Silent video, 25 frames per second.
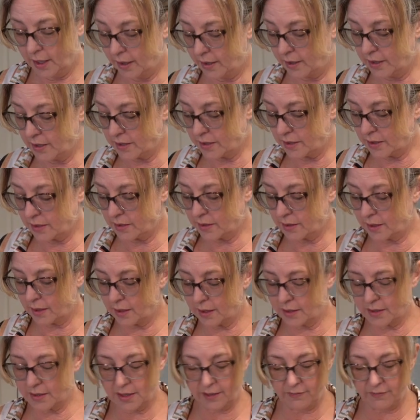This is
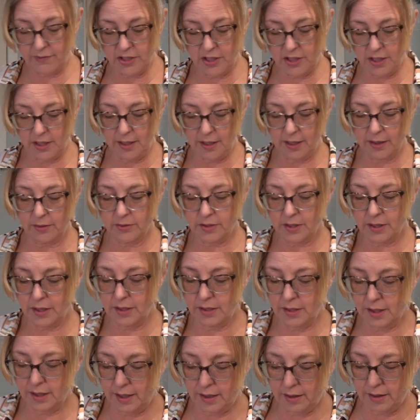a 17-ounce
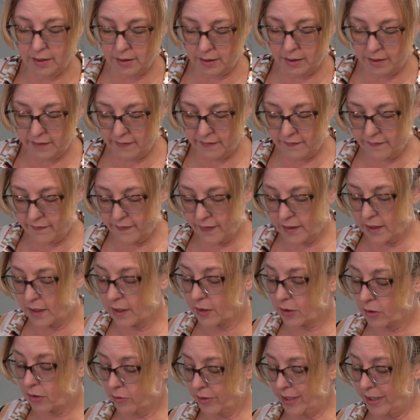container
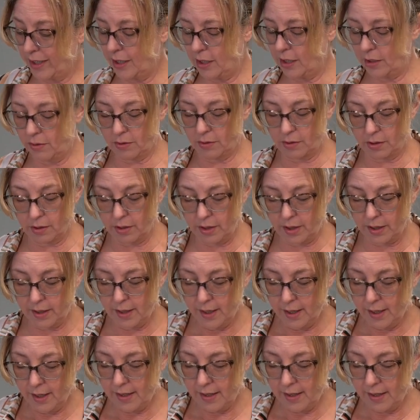of Greek yogurt,